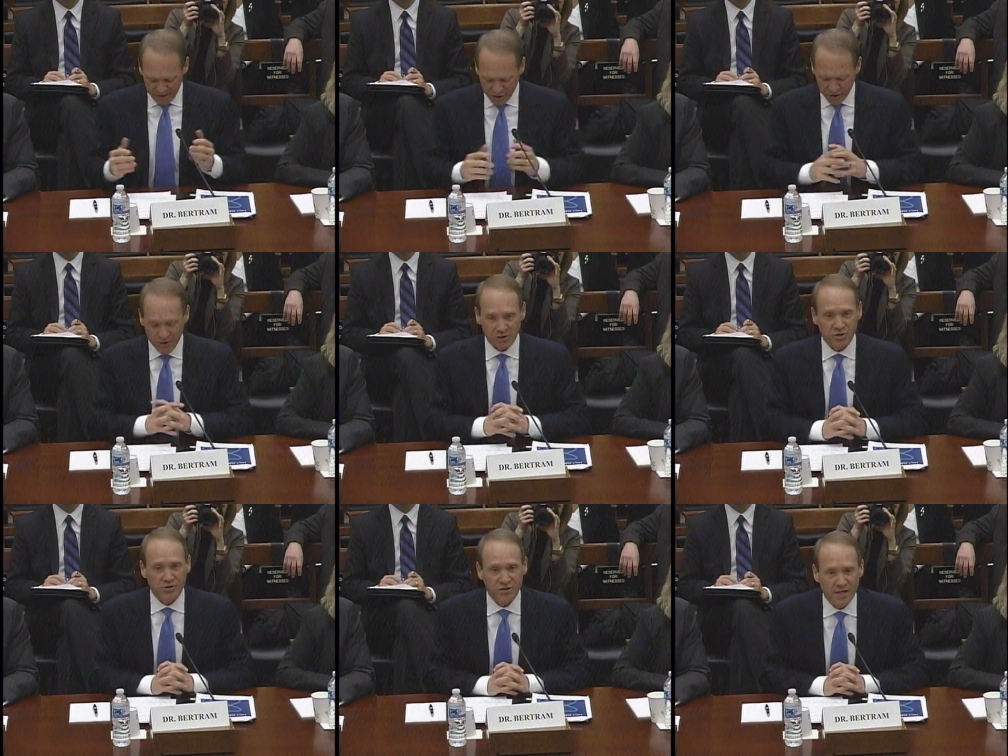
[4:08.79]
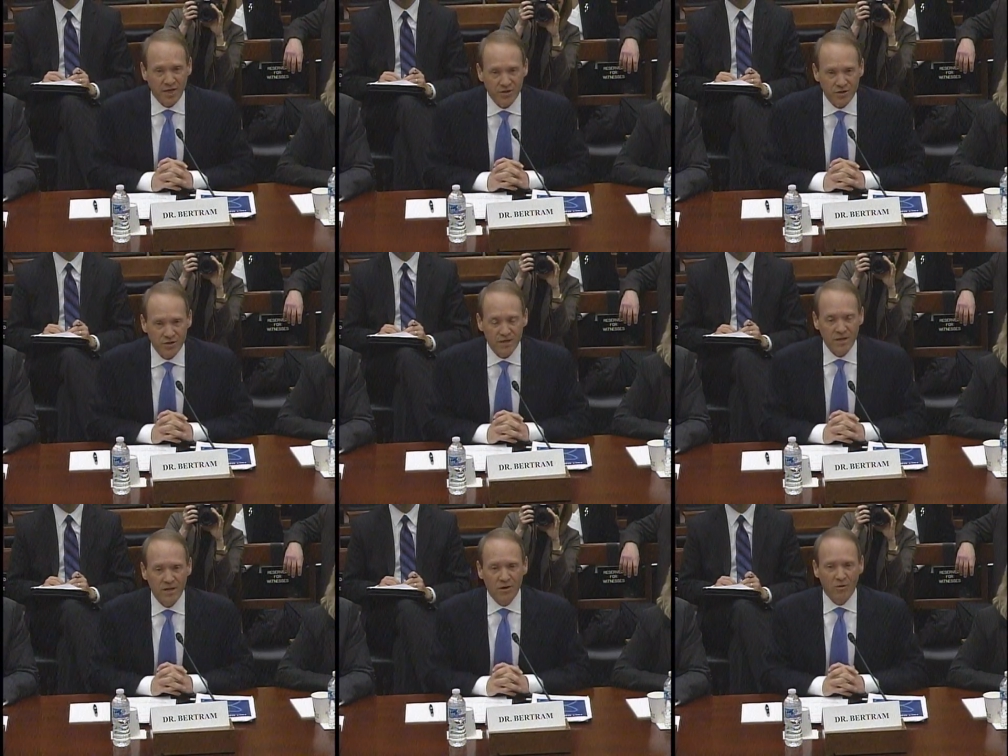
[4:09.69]
Industries Association
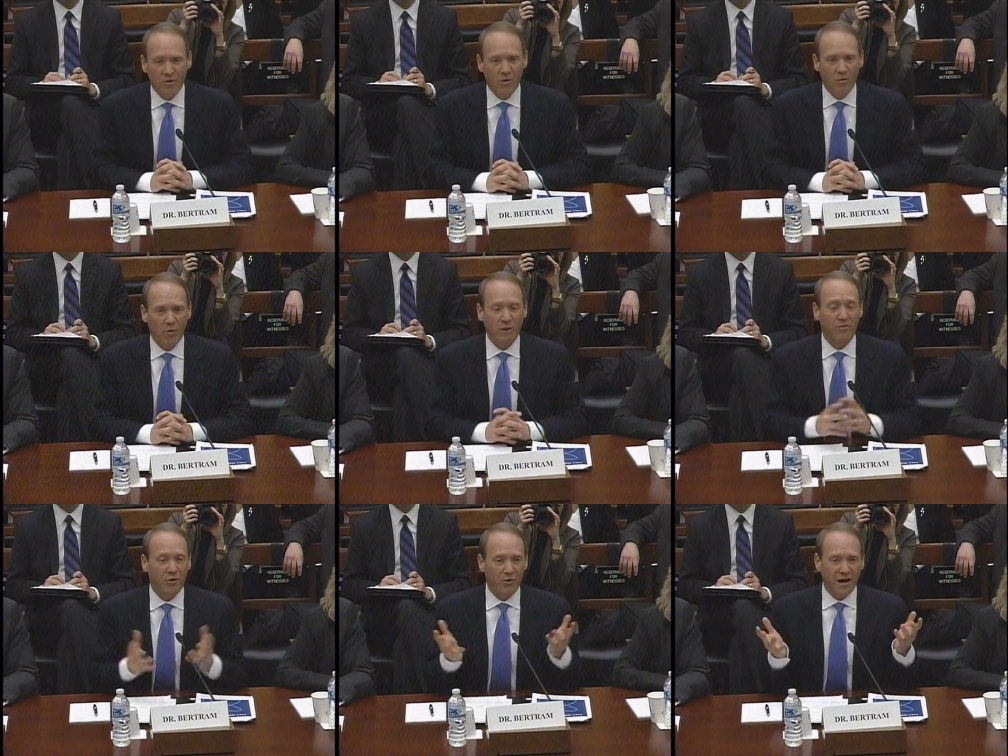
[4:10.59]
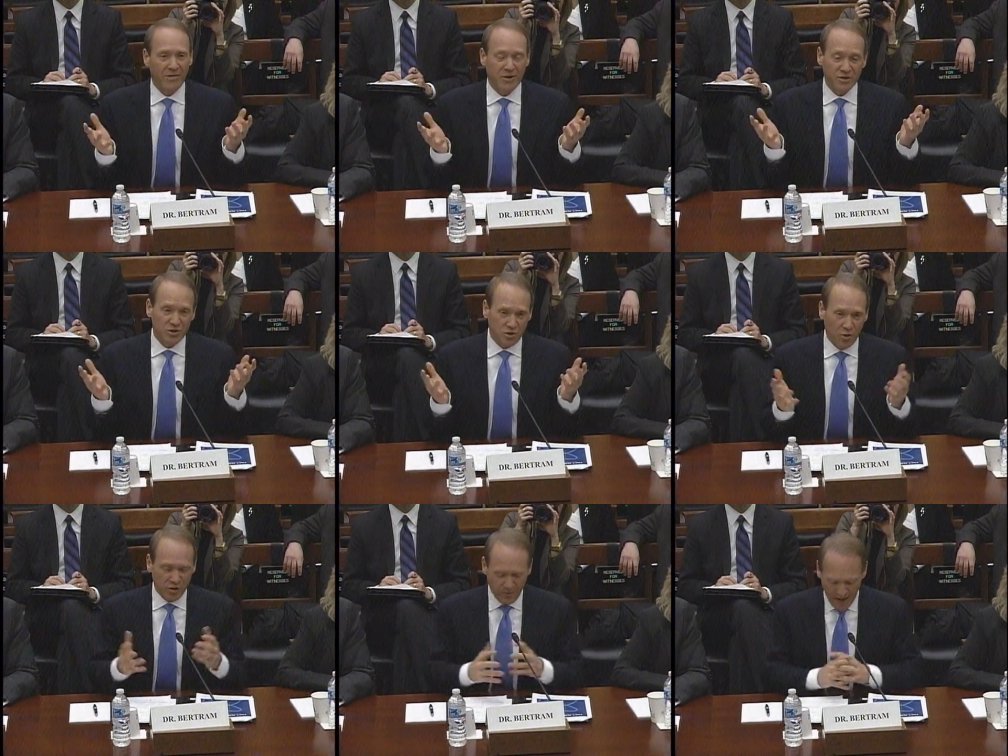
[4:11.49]
one program that is endorsed